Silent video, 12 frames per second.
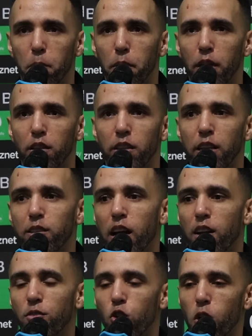but that's
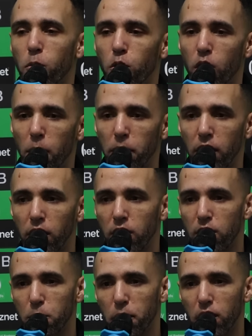kind of normal. I mean,
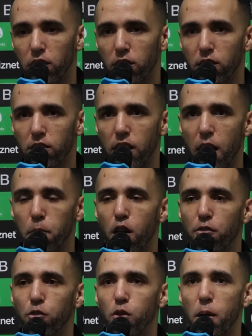it's been a time
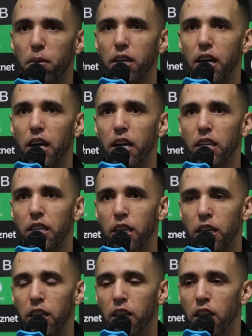off of Ramadan, and
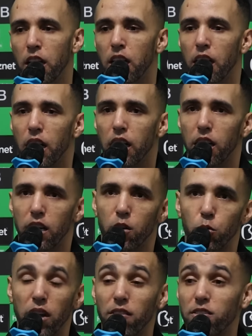then
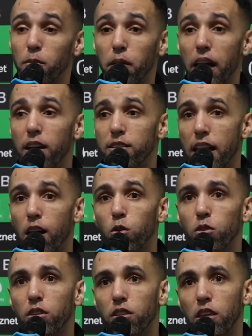we have some guys
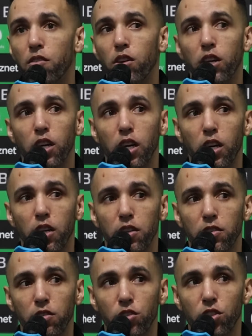out, even
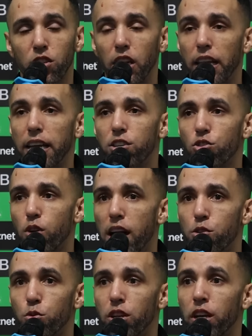just a late
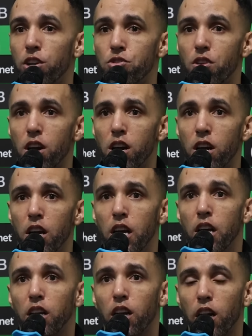scratch with Indra,
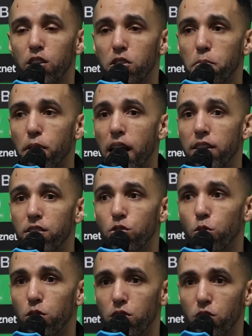kind of surprising
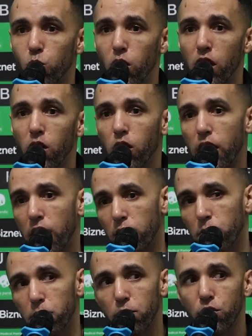to us as well, kind
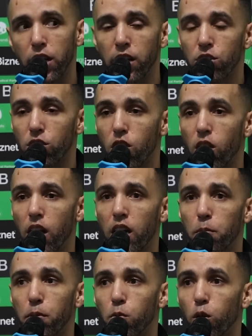of changes our
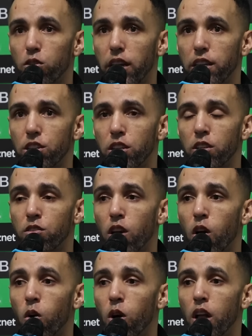lineup and rotation.
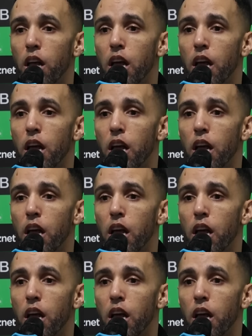So